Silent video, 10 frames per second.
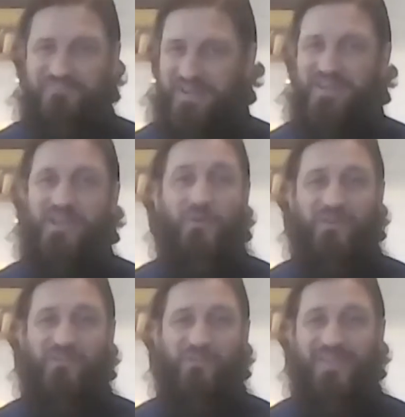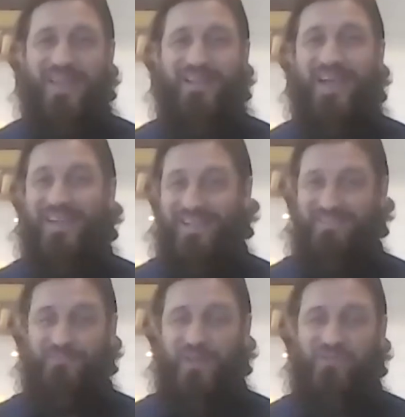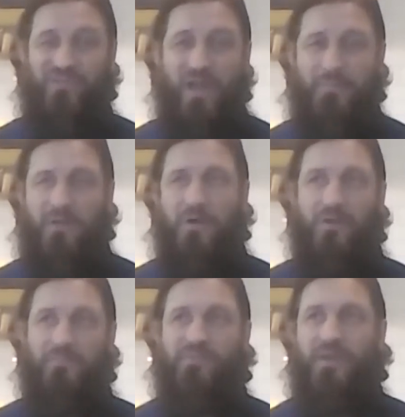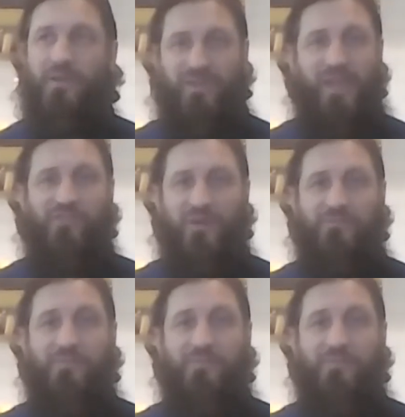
didn't know what she was getting, got a French top and called up. Oh said no!